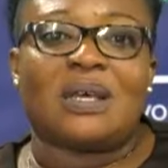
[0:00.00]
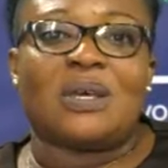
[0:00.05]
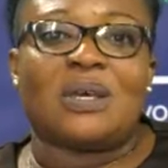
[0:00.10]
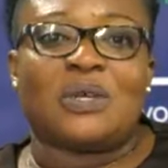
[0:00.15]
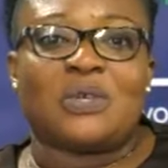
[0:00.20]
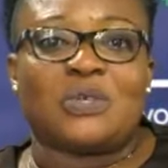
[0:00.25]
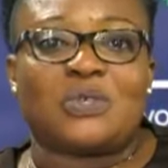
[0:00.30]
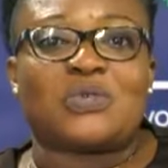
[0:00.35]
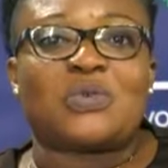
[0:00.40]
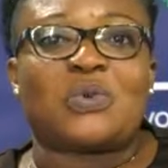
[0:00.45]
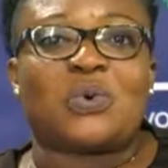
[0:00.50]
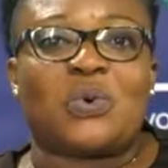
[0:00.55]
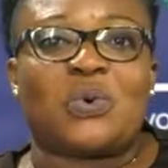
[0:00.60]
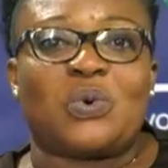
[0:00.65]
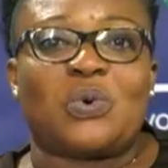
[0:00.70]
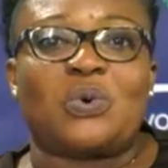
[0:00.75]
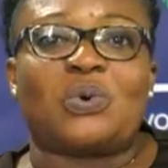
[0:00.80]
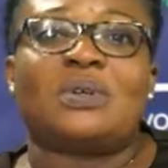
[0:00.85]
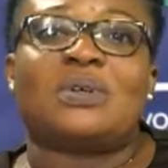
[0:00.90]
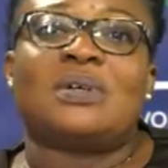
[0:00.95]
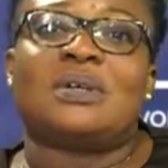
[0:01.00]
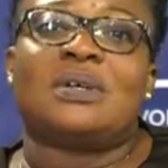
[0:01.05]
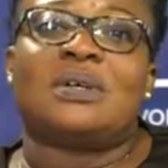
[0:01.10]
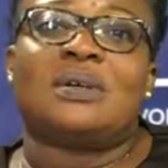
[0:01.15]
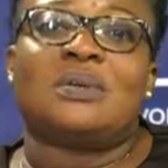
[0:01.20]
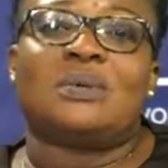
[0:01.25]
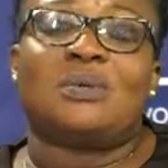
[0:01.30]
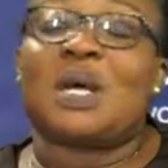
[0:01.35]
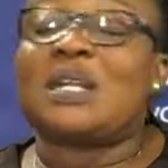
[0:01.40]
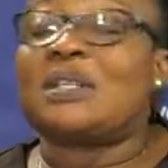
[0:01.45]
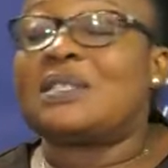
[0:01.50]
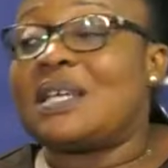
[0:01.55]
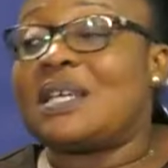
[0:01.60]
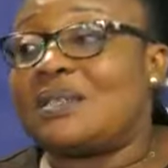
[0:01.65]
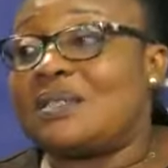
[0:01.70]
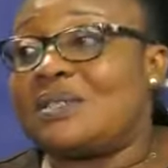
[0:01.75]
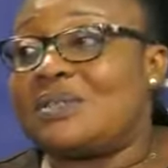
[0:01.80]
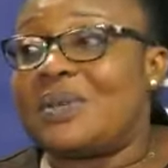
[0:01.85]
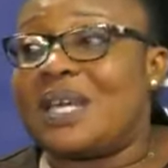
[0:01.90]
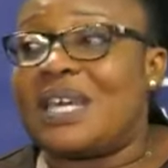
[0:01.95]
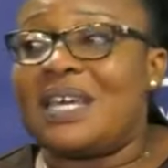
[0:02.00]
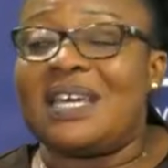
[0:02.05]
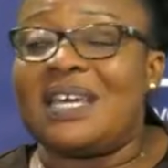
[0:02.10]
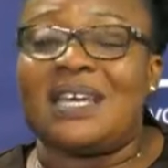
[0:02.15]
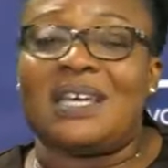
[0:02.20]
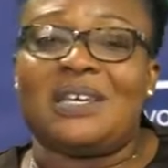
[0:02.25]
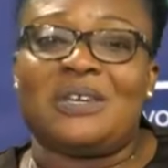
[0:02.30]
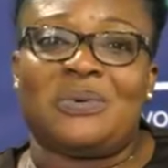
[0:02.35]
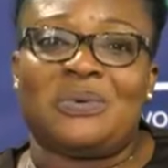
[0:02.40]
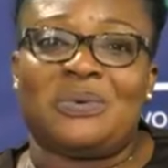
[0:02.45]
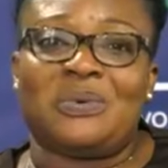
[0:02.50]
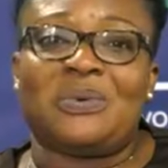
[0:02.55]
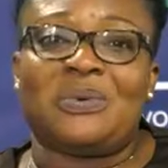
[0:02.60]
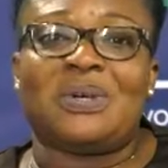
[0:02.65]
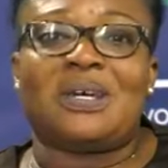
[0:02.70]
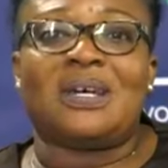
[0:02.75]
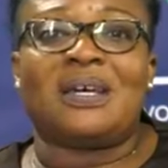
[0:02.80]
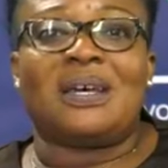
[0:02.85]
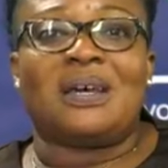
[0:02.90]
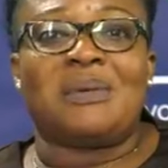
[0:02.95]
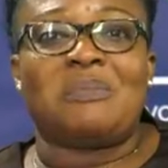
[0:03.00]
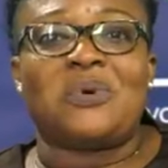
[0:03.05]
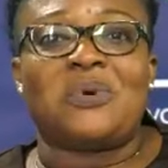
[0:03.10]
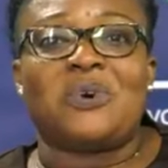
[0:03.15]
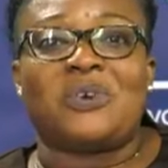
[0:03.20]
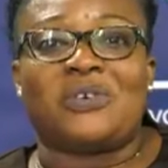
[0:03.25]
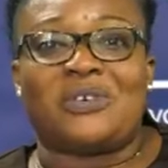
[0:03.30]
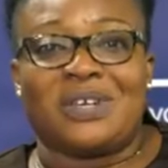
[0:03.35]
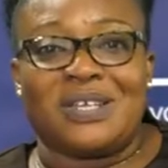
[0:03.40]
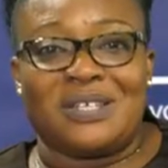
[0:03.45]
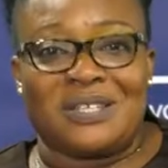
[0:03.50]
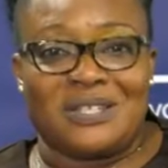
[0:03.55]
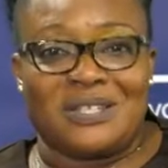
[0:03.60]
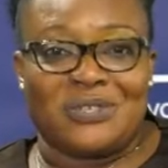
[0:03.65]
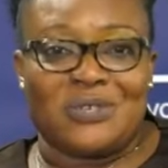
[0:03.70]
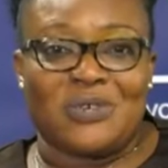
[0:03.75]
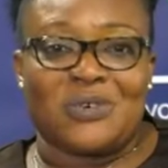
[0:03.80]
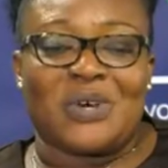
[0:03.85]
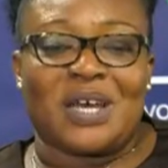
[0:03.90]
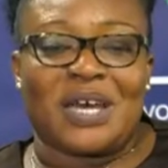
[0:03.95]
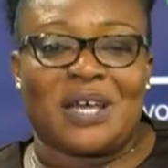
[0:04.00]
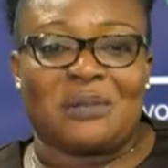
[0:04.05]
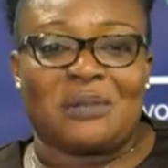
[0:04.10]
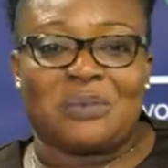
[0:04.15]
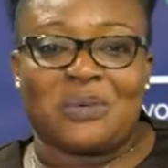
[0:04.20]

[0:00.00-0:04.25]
So well done to AAU. More grease to your elbows.